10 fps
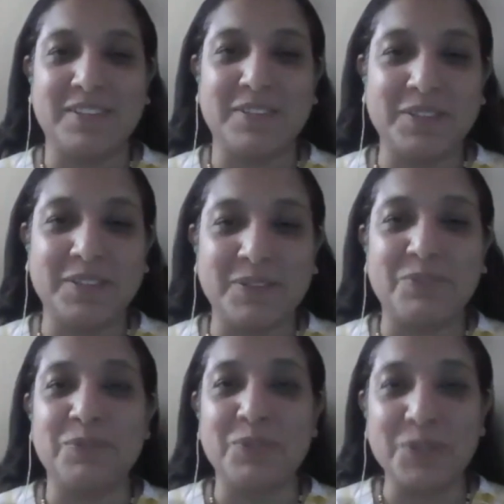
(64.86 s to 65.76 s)

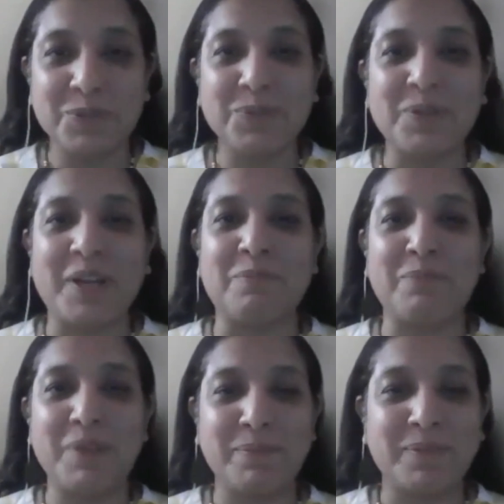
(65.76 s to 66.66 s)
you and
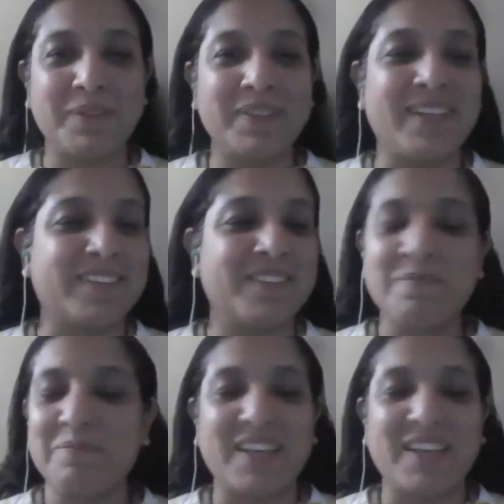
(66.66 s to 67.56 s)
people, and
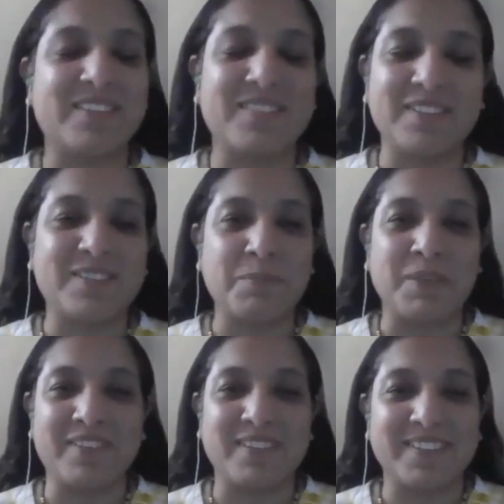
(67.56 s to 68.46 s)
it's
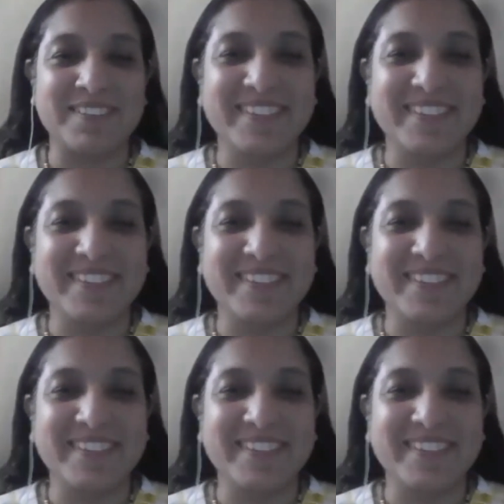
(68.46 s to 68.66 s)
amazing.